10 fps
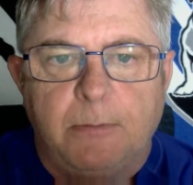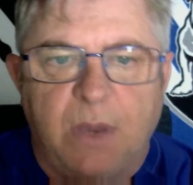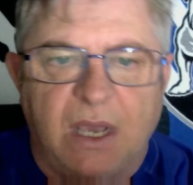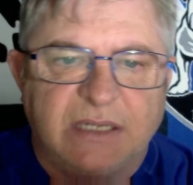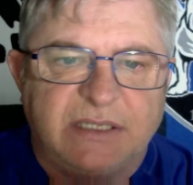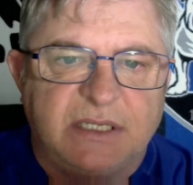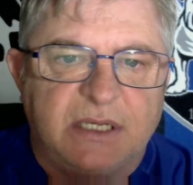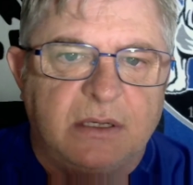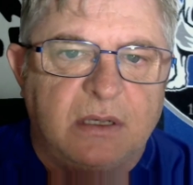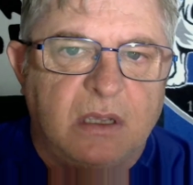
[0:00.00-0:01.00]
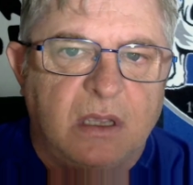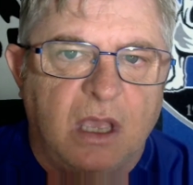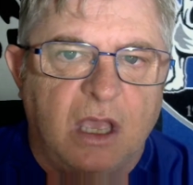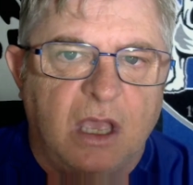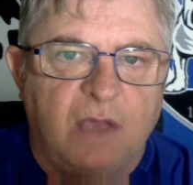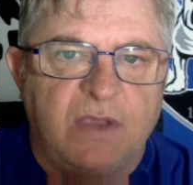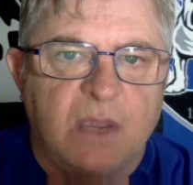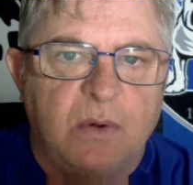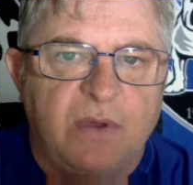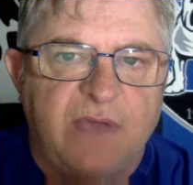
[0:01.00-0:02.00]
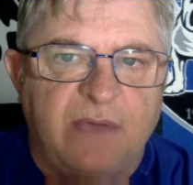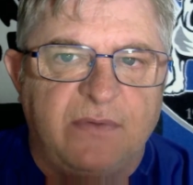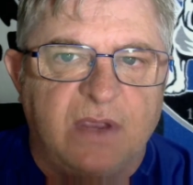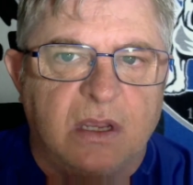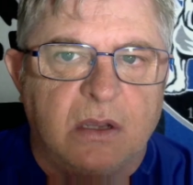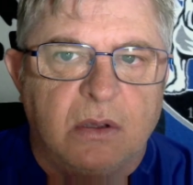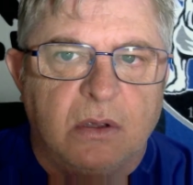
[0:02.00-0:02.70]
But I think with having